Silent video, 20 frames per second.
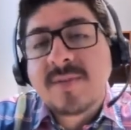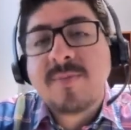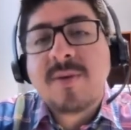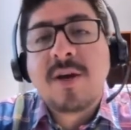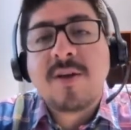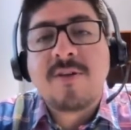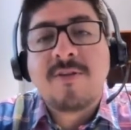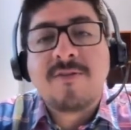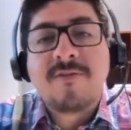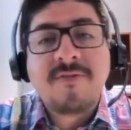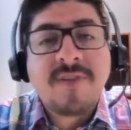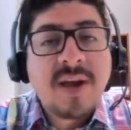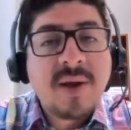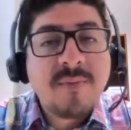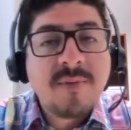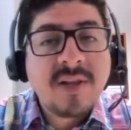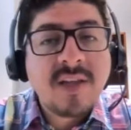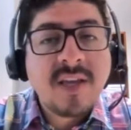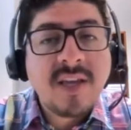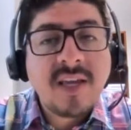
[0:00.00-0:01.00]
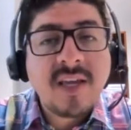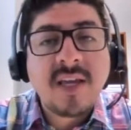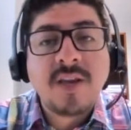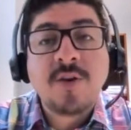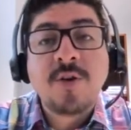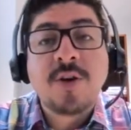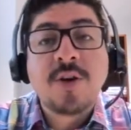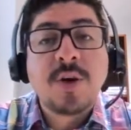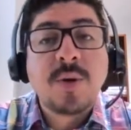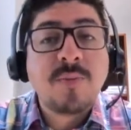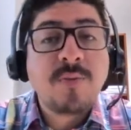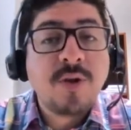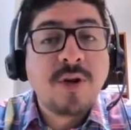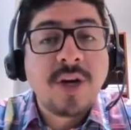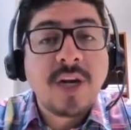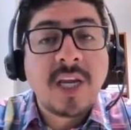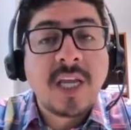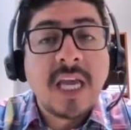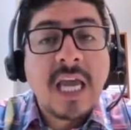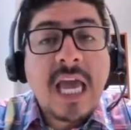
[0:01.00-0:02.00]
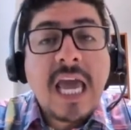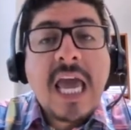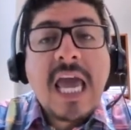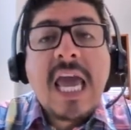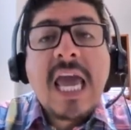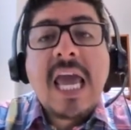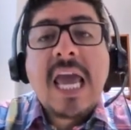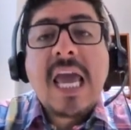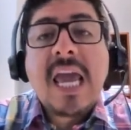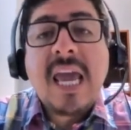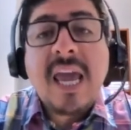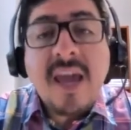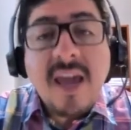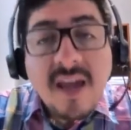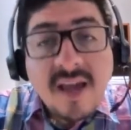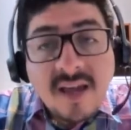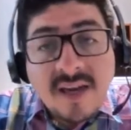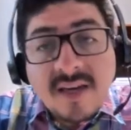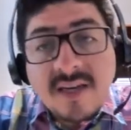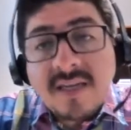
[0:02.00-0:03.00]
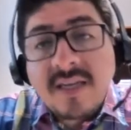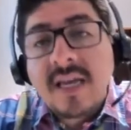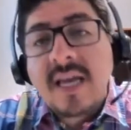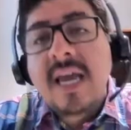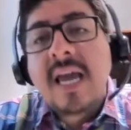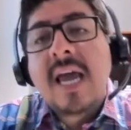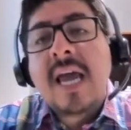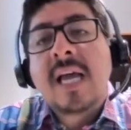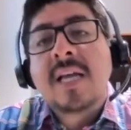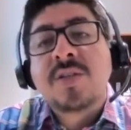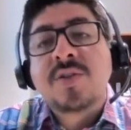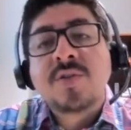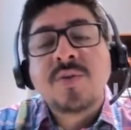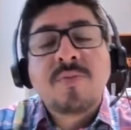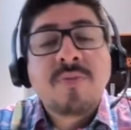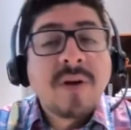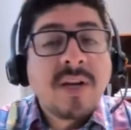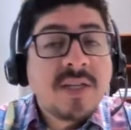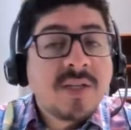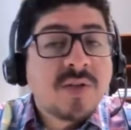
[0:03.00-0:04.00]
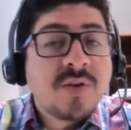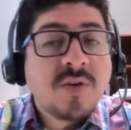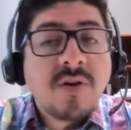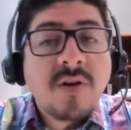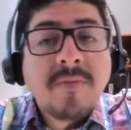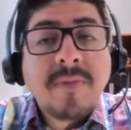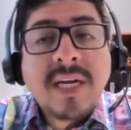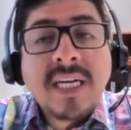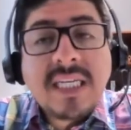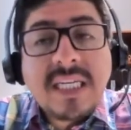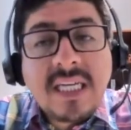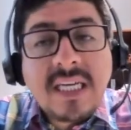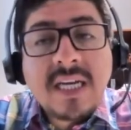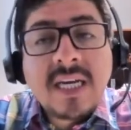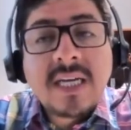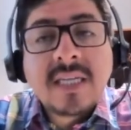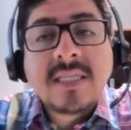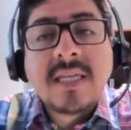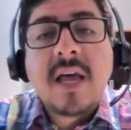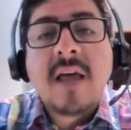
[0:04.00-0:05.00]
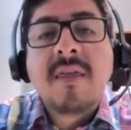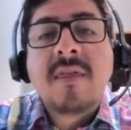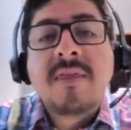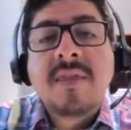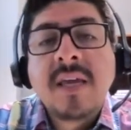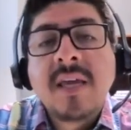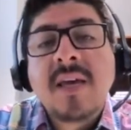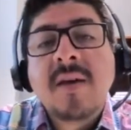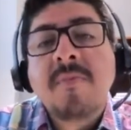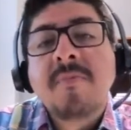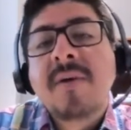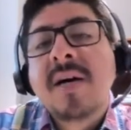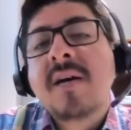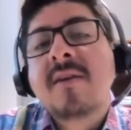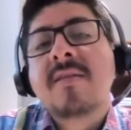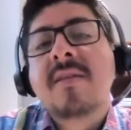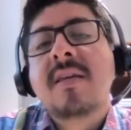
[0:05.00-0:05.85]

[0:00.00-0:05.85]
about your family, and your community. And as you brainstorm ideas, think about